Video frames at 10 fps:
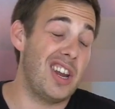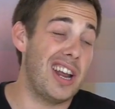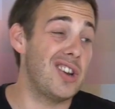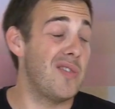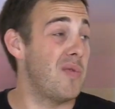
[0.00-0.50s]

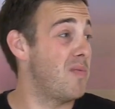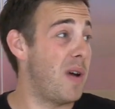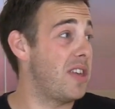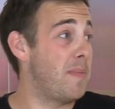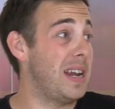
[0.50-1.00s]

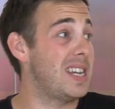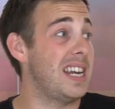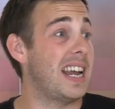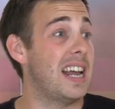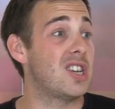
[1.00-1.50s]
whether your
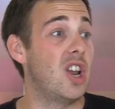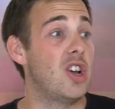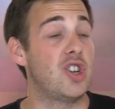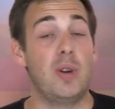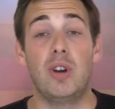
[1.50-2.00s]
PC gets
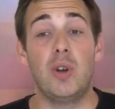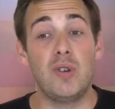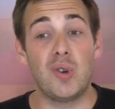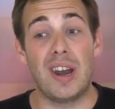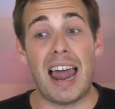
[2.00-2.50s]
lost, you
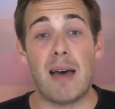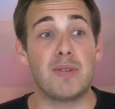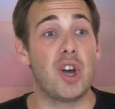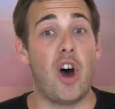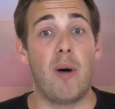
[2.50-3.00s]
lose your
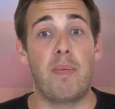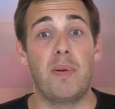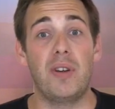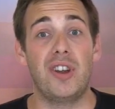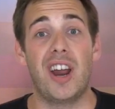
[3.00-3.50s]

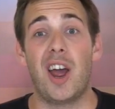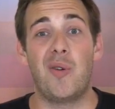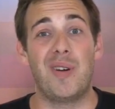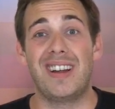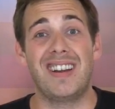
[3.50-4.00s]
laptop, you
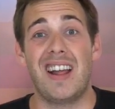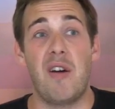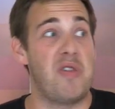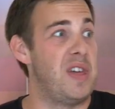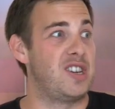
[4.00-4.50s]
know,
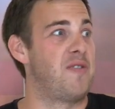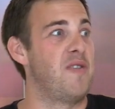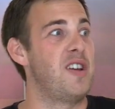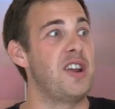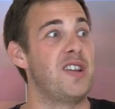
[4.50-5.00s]
there's
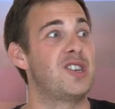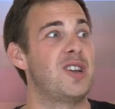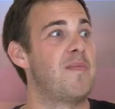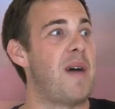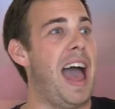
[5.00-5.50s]

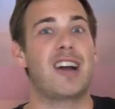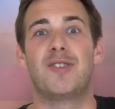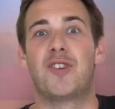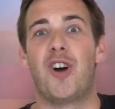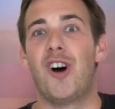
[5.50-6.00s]
some act
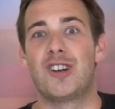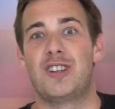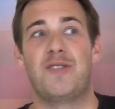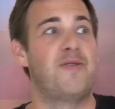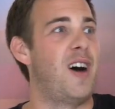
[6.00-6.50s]
of God,
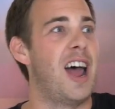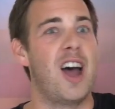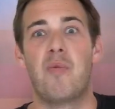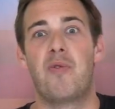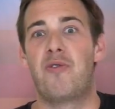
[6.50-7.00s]
there's a
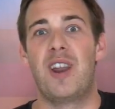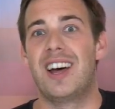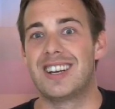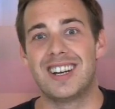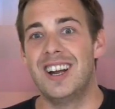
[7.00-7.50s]
fire,
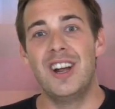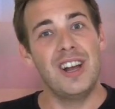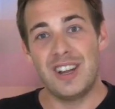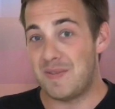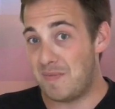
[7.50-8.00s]
flood,
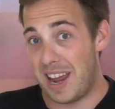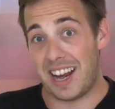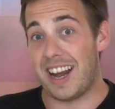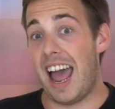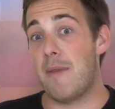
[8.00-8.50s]

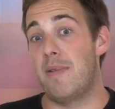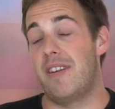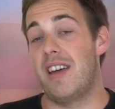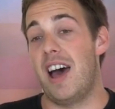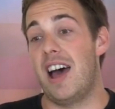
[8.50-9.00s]
it can
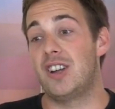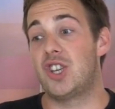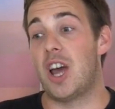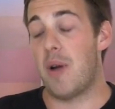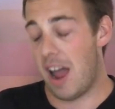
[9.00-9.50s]
happen.
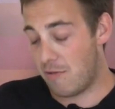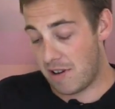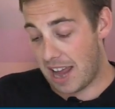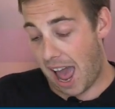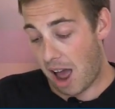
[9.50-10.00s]
So
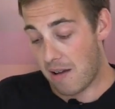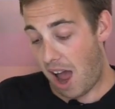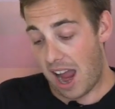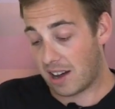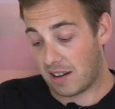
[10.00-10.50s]

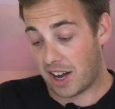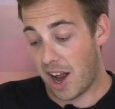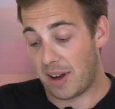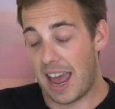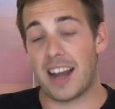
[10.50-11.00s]
I can
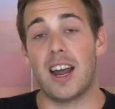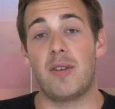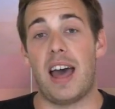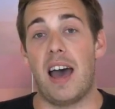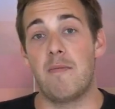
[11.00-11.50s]
only echo
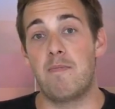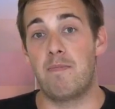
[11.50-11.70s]
that.